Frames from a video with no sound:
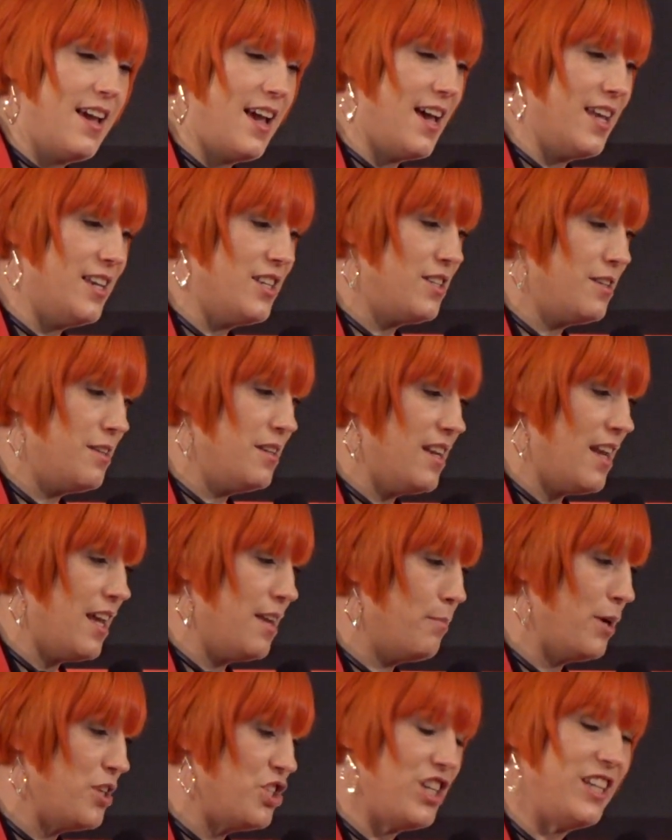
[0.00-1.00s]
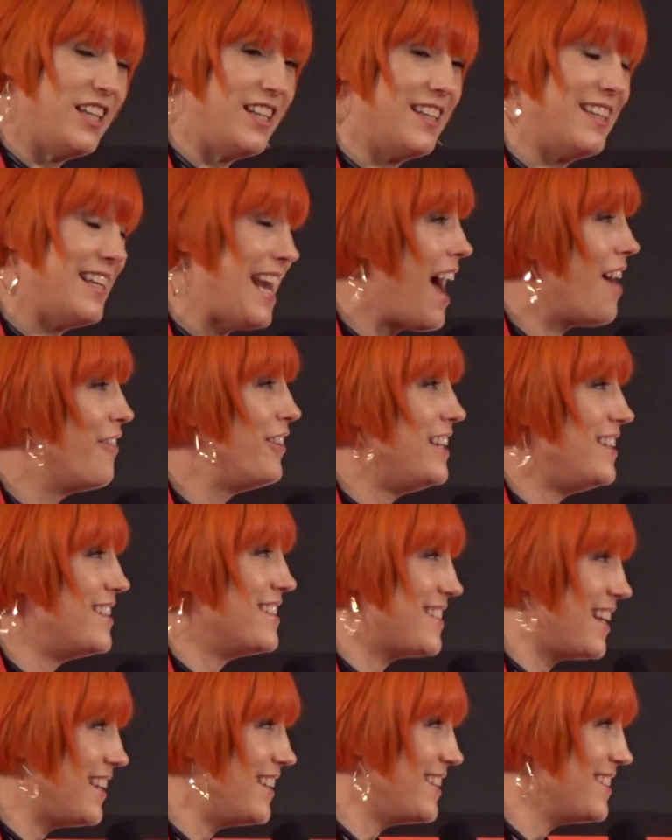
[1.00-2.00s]
But Jeannie didn't have any
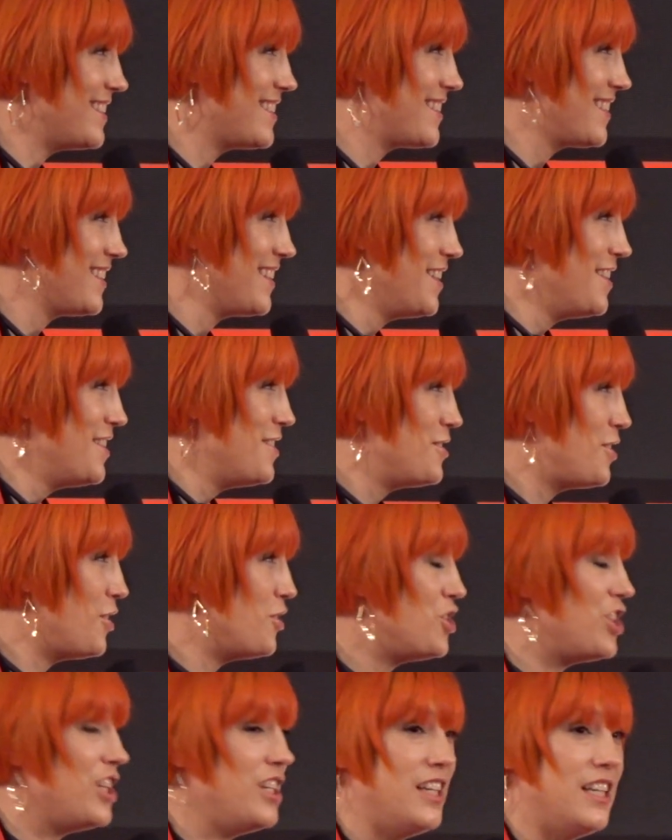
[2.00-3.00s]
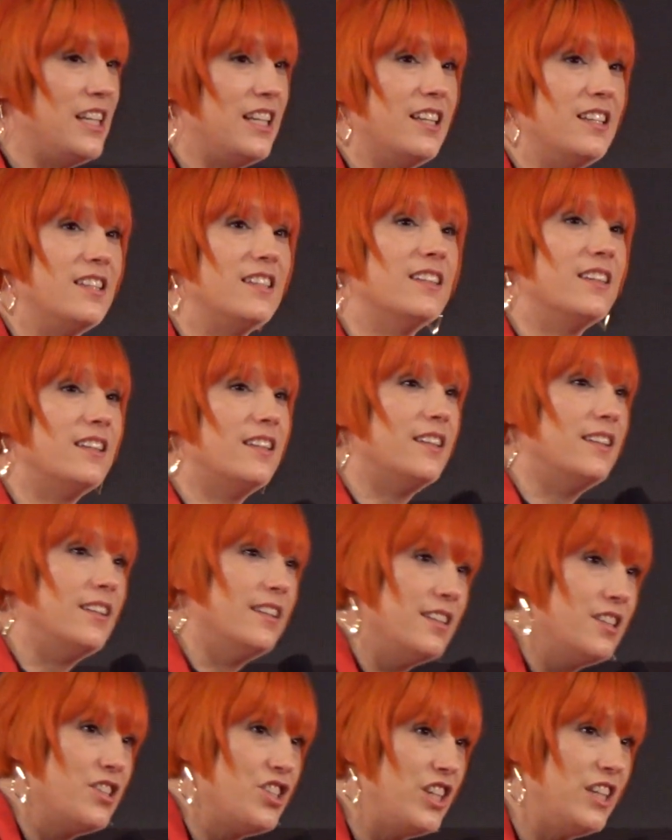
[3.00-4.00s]
descendants, so she
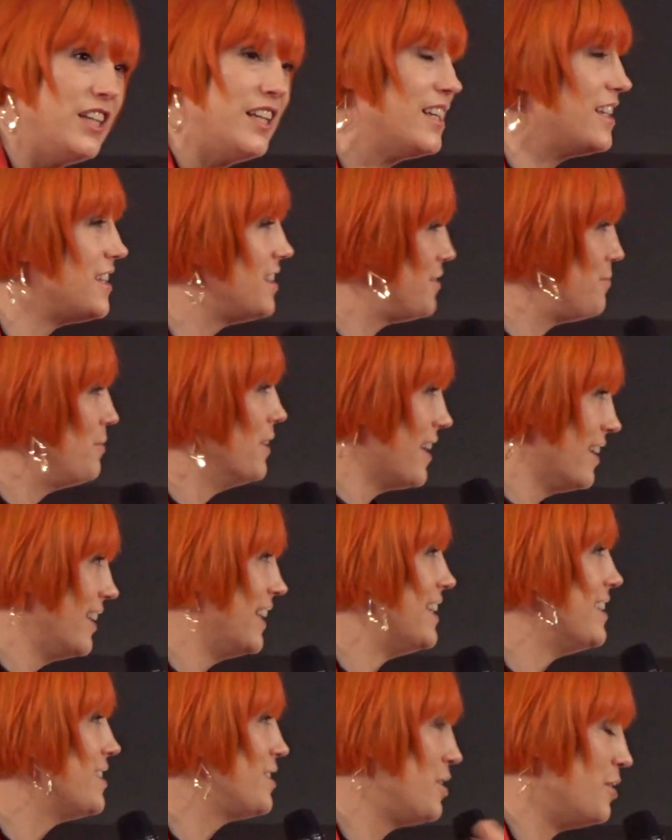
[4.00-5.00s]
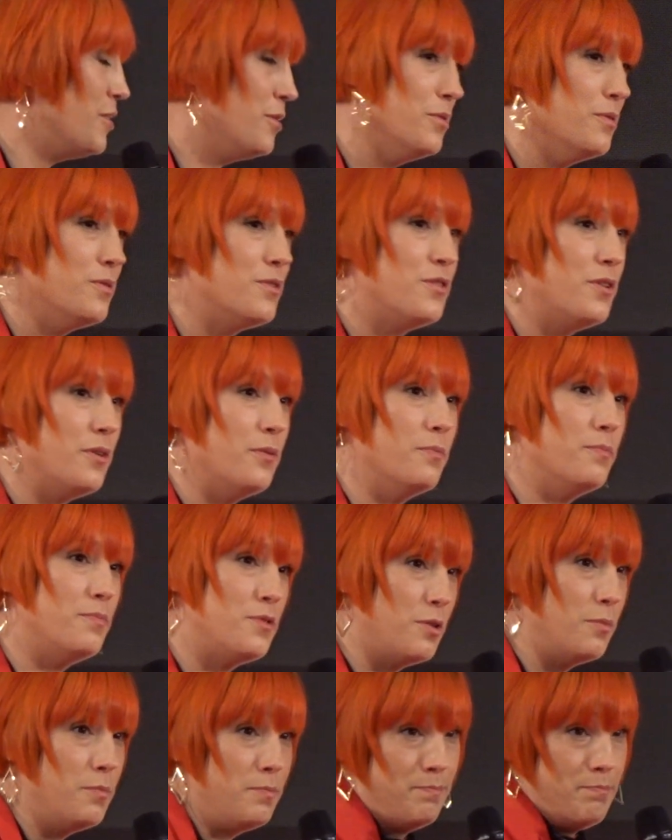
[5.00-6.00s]
needed Lily to
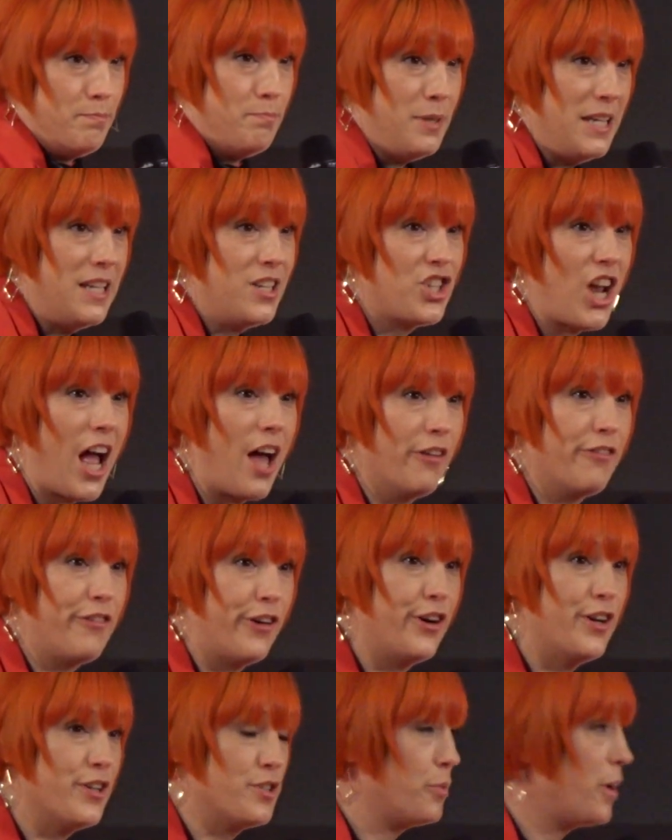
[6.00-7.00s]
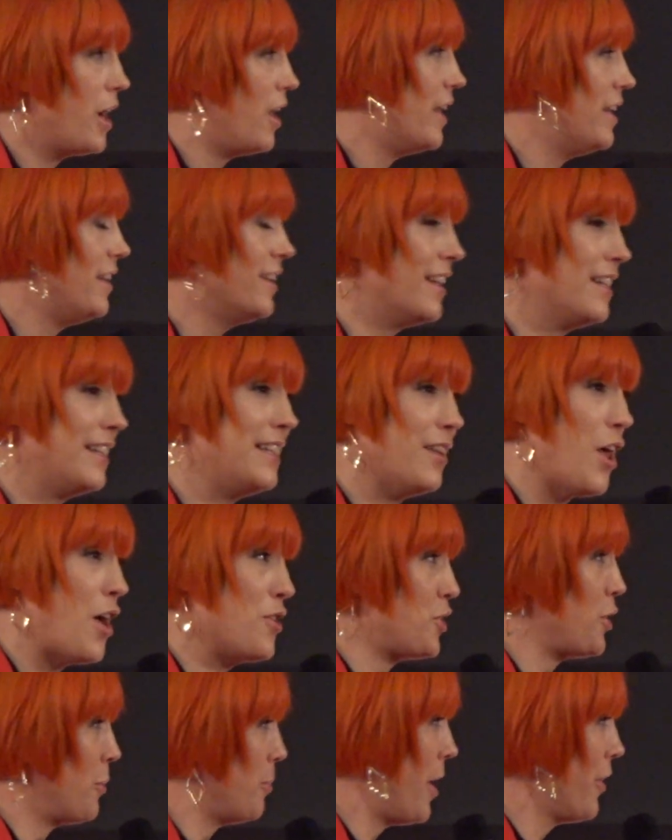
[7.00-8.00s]
be a child for her as well. And Lily
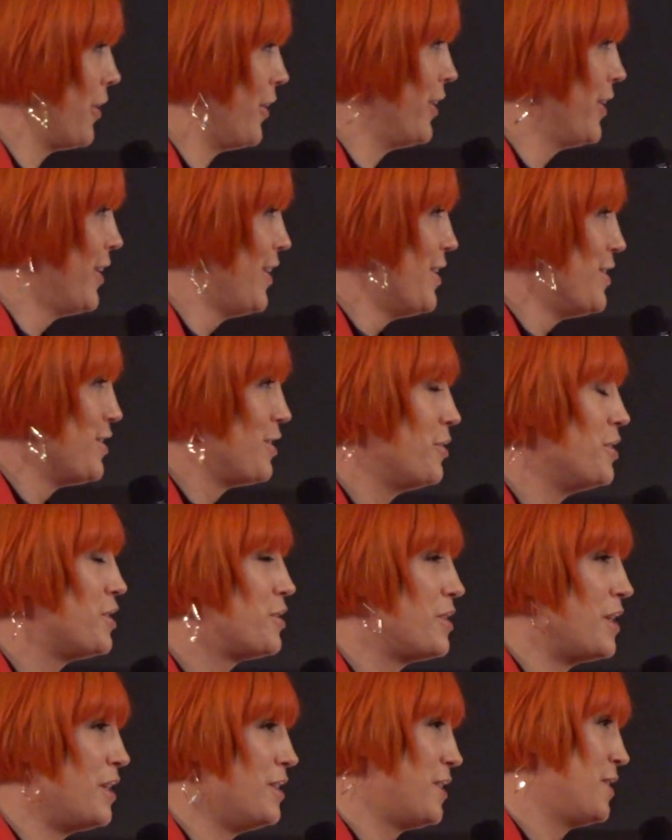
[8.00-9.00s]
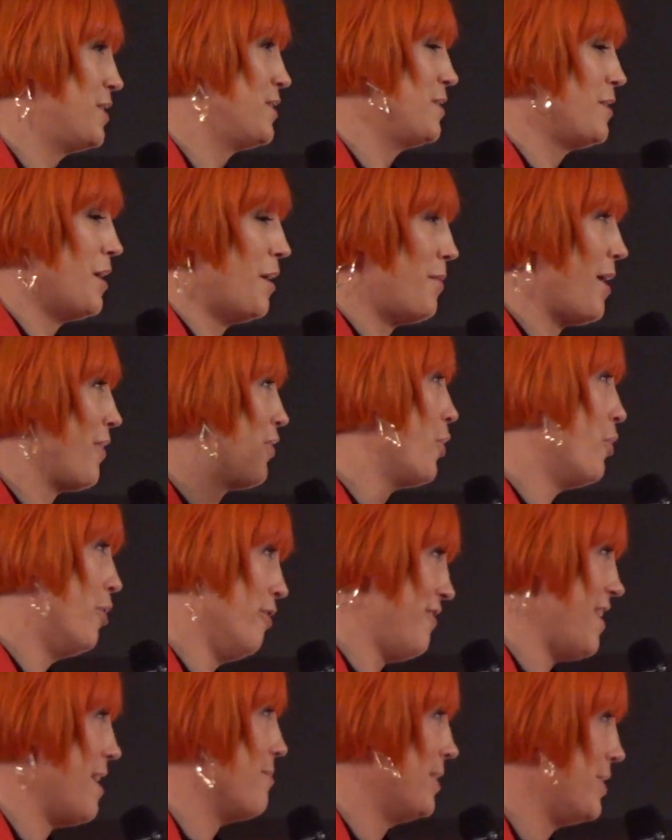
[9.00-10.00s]
lost her mother, so it's about the
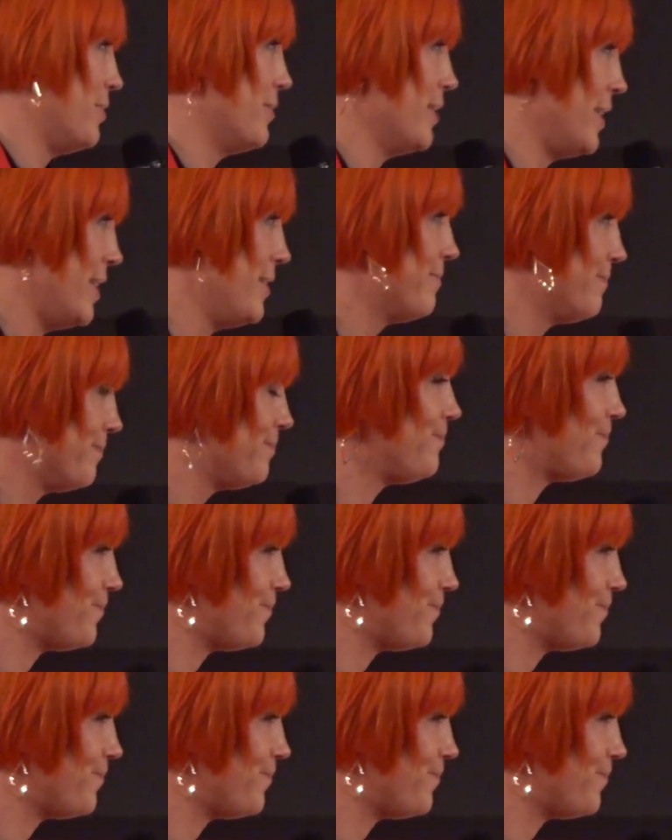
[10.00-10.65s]
whole family, really.